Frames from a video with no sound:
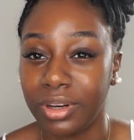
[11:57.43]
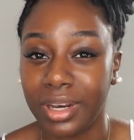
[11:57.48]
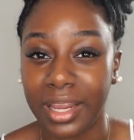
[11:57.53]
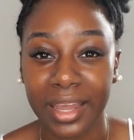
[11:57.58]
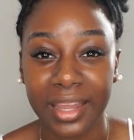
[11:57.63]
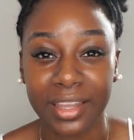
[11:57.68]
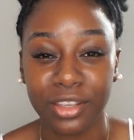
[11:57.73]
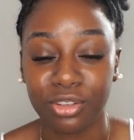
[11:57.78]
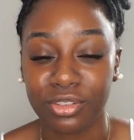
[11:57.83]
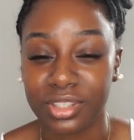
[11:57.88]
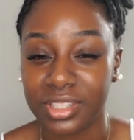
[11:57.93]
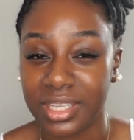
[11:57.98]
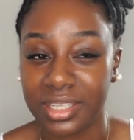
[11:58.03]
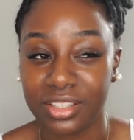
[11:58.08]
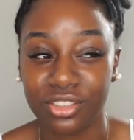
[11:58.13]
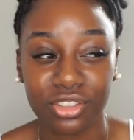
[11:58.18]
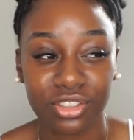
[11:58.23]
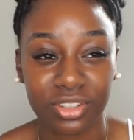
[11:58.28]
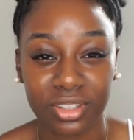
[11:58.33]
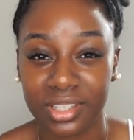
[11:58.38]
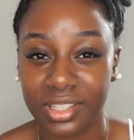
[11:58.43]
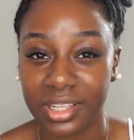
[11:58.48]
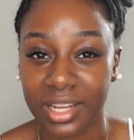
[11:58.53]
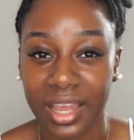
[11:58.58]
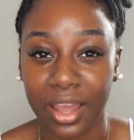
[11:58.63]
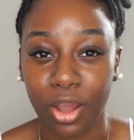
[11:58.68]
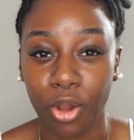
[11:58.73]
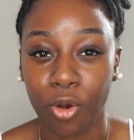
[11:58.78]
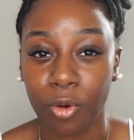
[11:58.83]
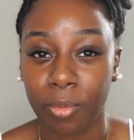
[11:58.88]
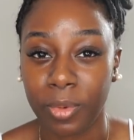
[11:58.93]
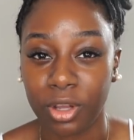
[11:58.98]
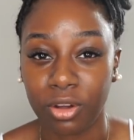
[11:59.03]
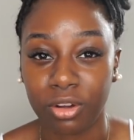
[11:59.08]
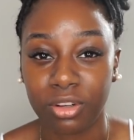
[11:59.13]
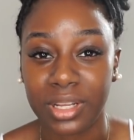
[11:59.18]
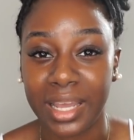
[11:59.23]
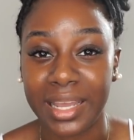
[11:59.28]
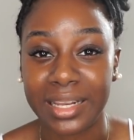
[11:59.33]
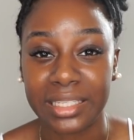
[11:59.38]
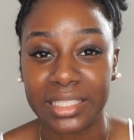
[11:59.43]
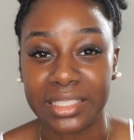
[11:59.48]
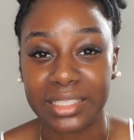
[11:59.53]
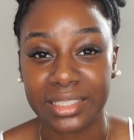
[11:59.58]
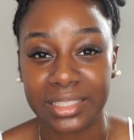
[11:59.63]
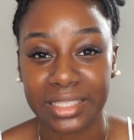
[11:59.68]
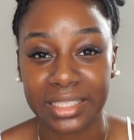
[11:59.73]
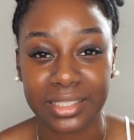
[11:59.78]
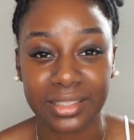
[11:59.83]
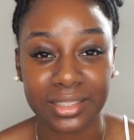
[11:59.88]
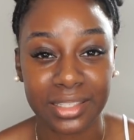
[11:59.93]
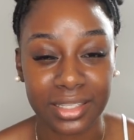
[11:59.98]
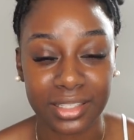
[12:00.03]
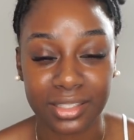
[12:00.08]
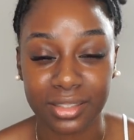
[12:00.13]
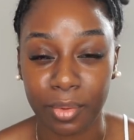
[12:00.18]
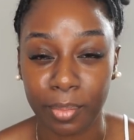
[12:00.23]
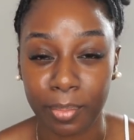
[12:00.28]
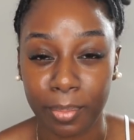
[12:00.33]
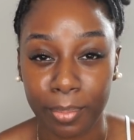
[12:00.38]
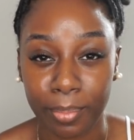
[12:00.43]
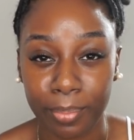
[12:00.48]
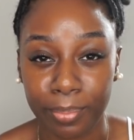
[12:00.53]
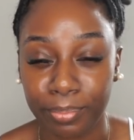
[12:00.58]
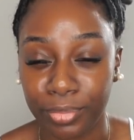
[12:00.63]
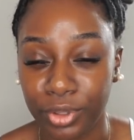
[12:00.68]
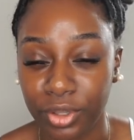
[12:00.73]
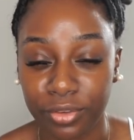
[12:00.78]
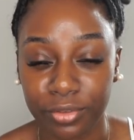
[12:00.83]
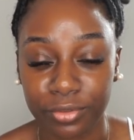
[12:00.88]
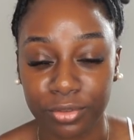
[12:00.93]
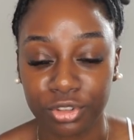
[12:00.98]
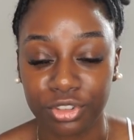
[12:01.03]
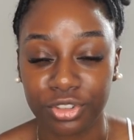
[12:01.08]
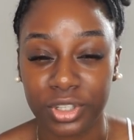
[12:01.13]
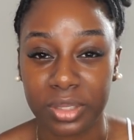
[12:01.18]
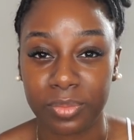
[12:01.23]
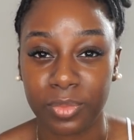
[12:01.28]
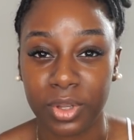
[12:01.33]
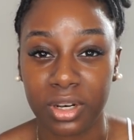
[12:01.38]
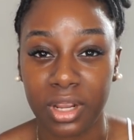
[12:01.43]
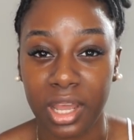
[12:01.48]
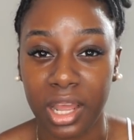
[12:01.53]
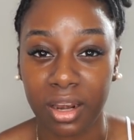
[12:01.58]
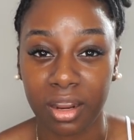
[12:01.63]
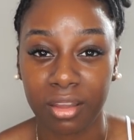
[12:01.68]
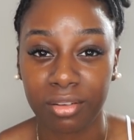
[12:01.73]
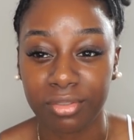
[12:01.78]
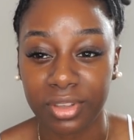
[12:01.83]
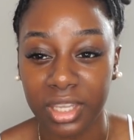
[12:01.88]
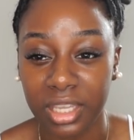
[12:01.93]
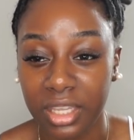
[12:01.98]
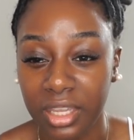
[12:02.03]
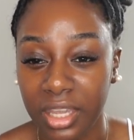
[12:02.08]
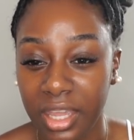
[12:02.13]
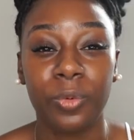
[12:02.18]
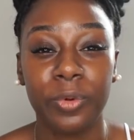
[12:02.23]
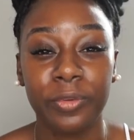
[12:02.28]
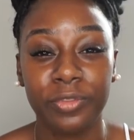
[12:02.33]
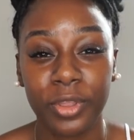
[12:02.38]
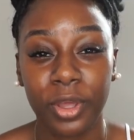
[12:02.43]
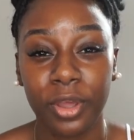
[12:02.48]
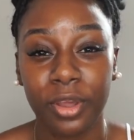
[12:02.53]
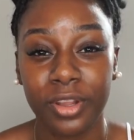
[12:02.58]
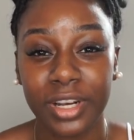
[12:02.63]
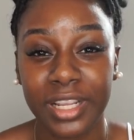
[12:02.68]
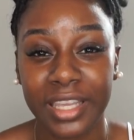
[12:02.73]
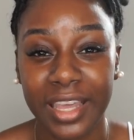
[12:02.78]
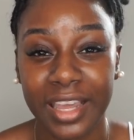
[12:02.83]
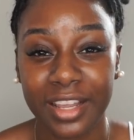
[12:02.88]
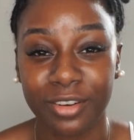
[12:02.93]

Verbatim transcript: Like your skin is just like, oh my God, I needed this. It's a beautiful treatment i love it with the Ole